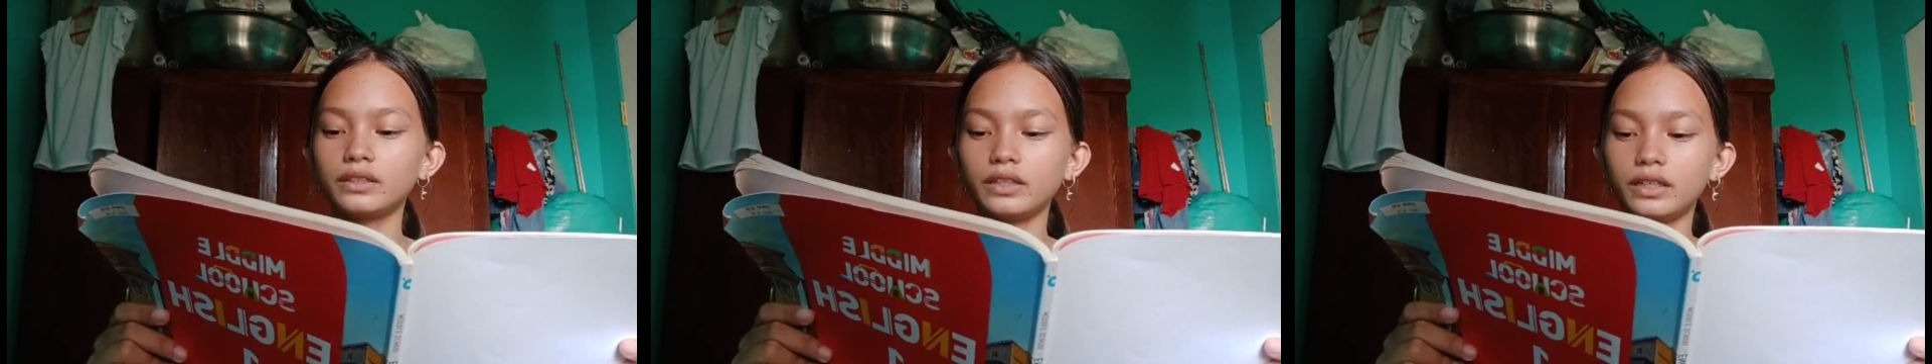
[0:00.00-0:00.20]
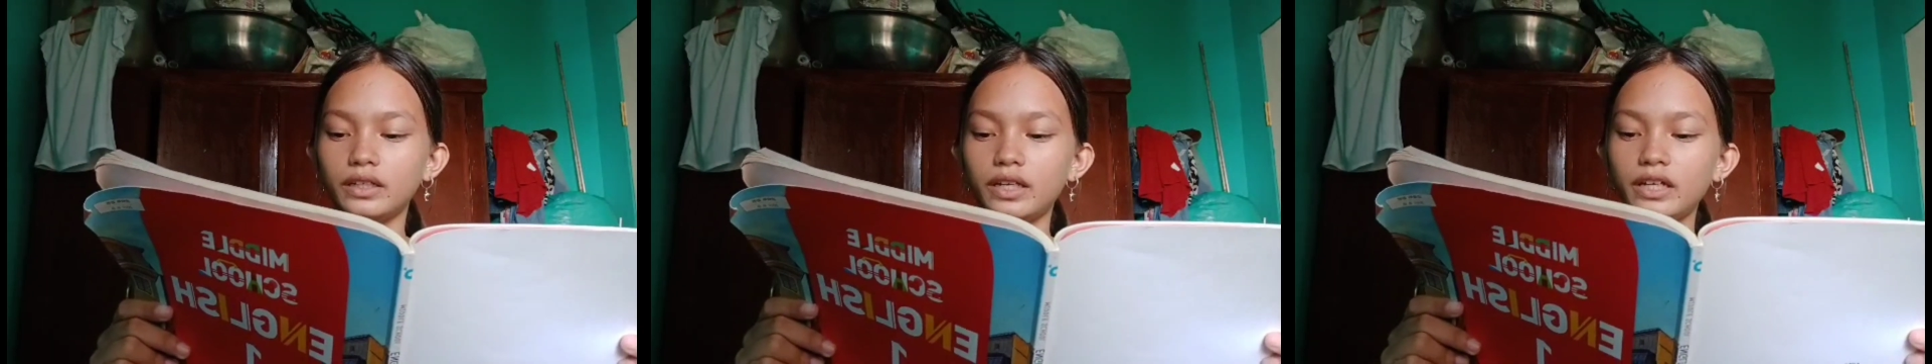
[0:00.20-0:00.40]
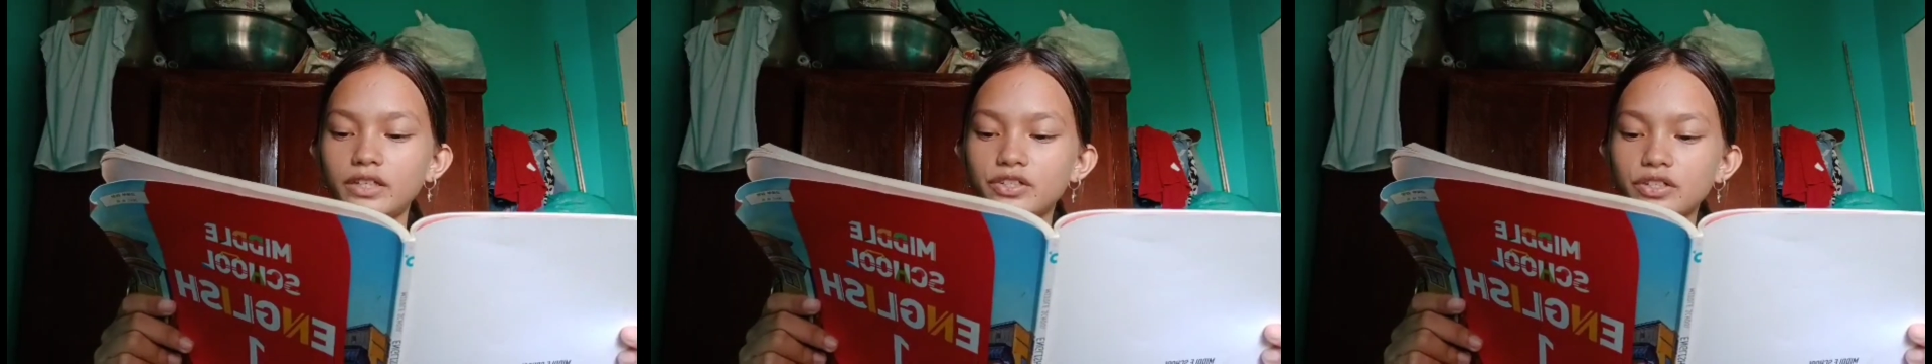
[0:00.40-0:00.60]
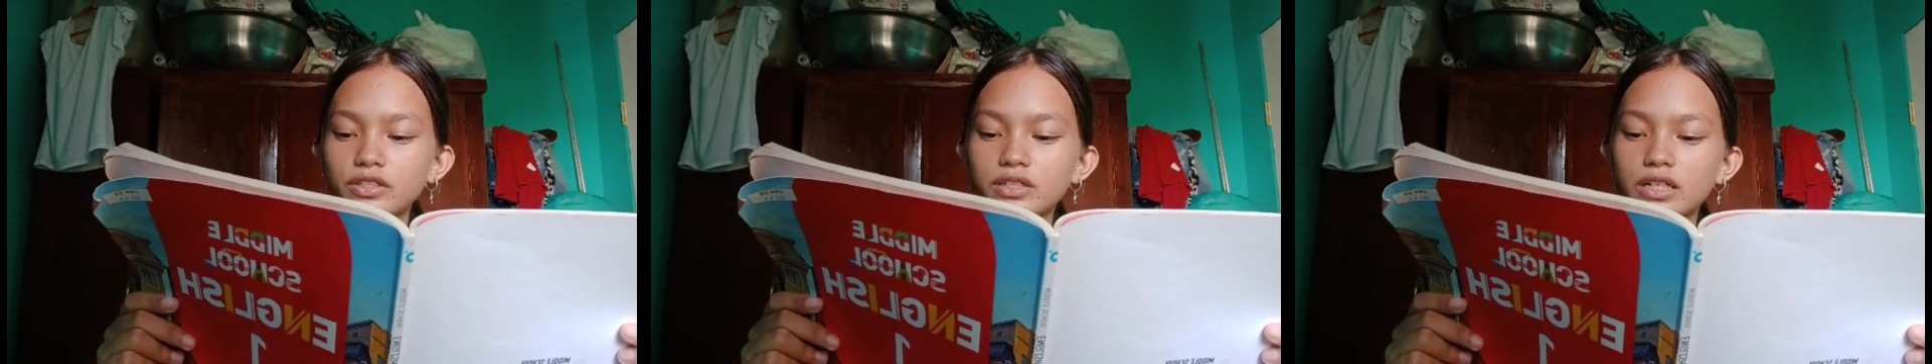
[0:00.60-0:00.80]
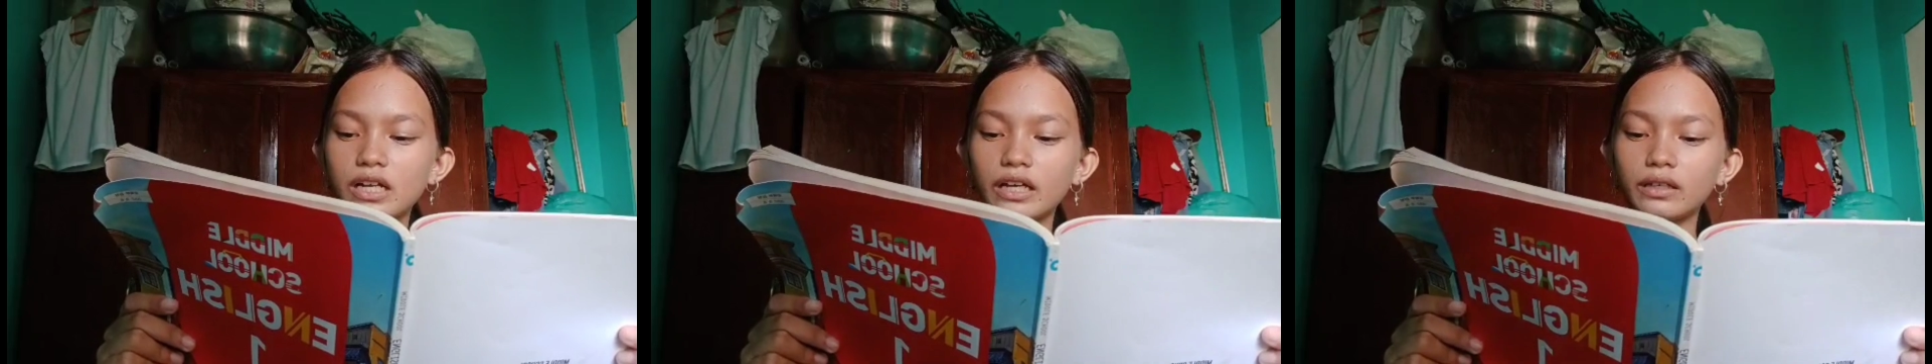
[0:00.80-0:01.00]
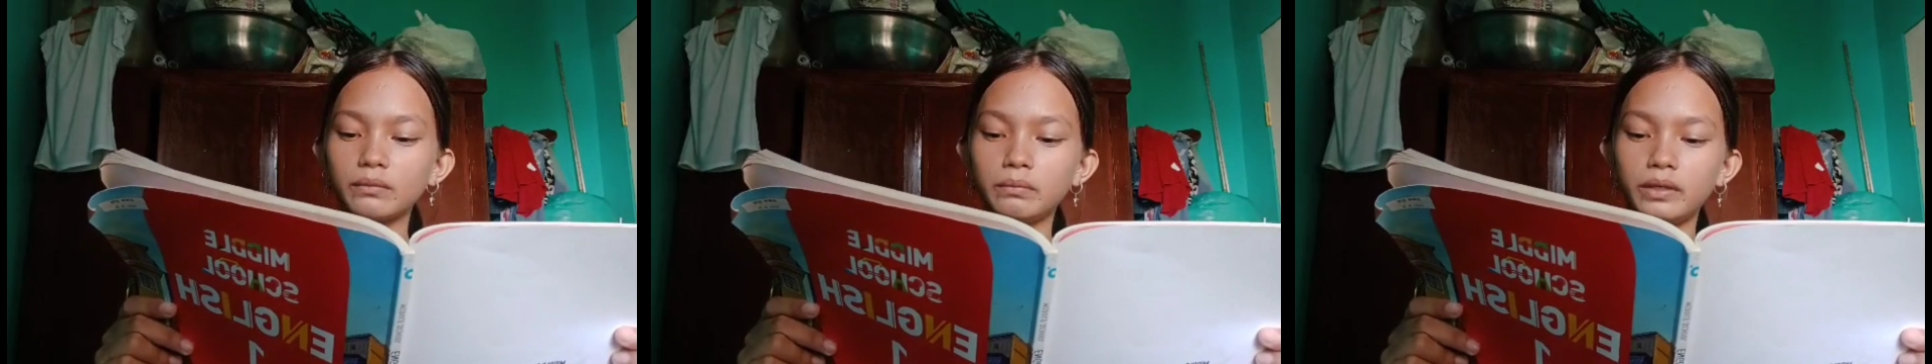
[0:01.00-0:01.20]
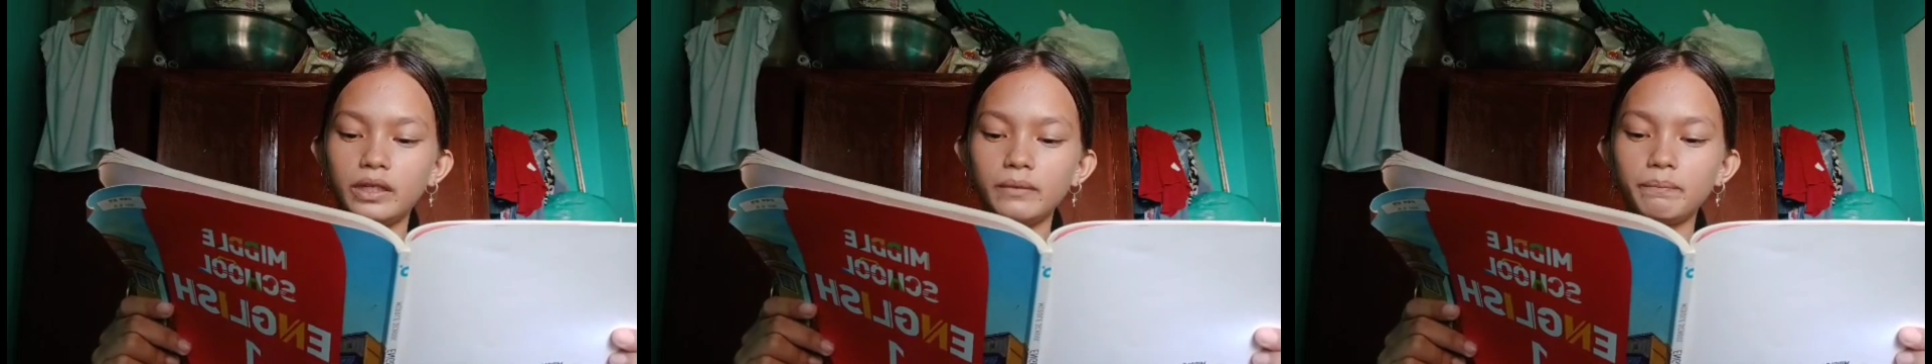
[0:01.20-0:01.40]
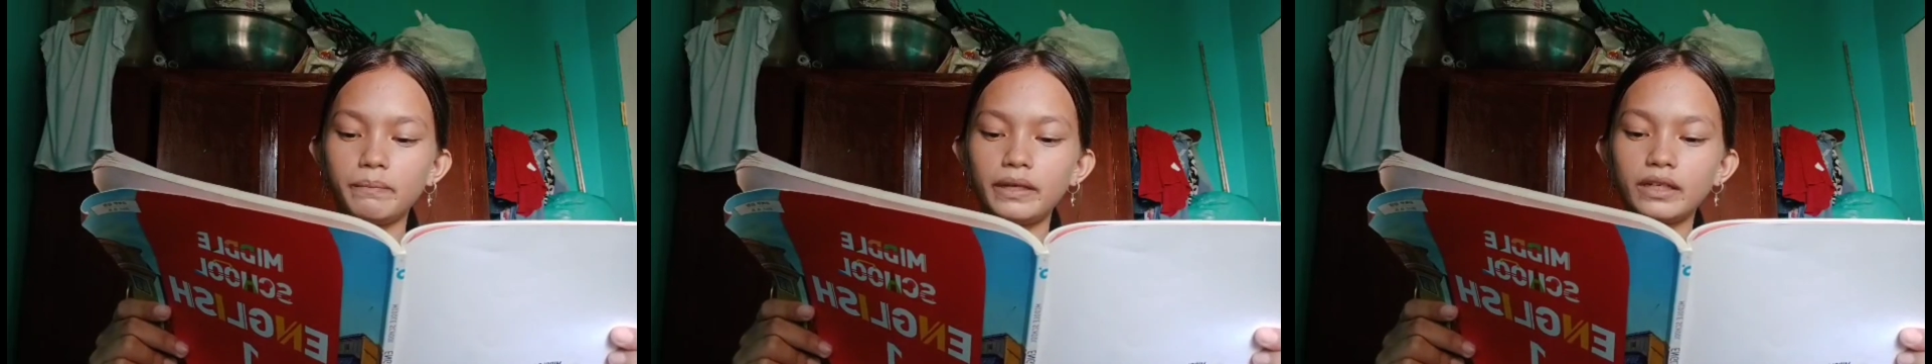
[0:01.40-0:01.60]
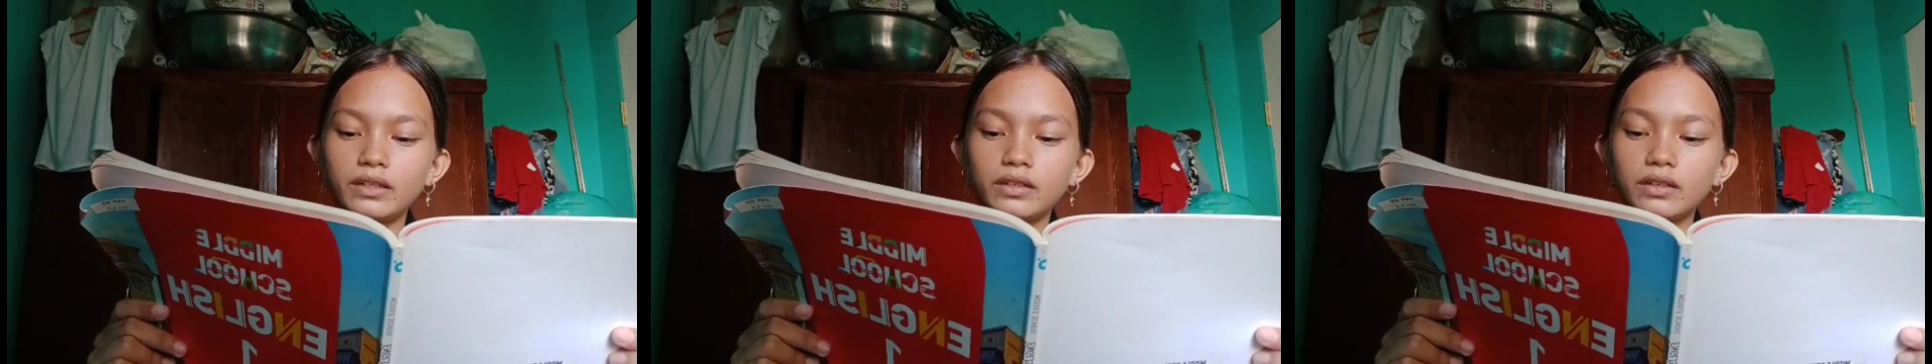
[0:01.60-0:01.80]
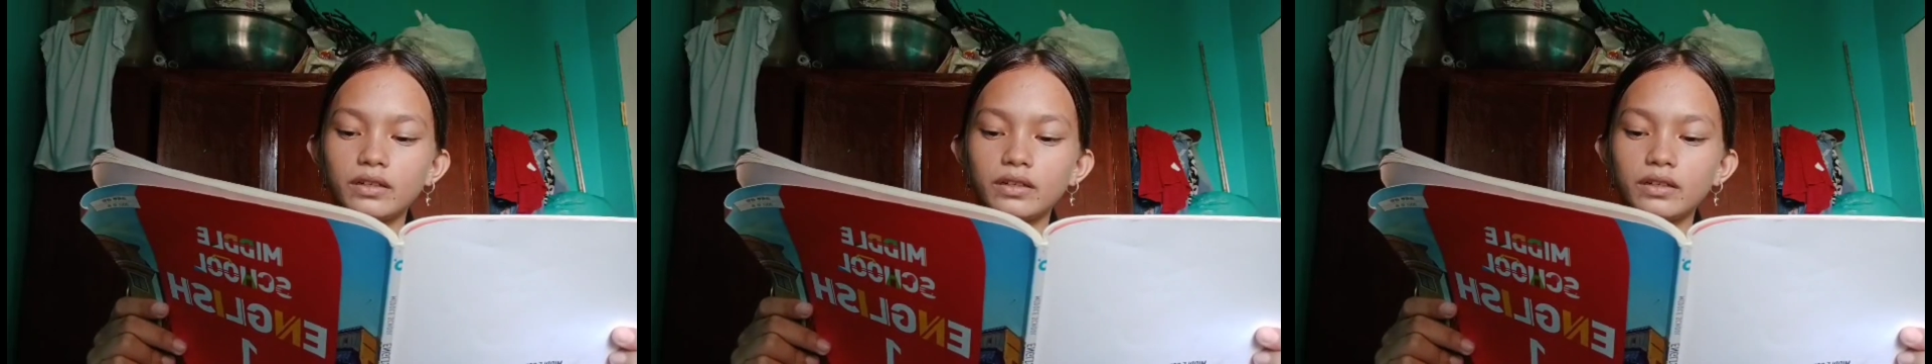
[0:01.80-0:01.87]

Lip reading: Teenagers like me pick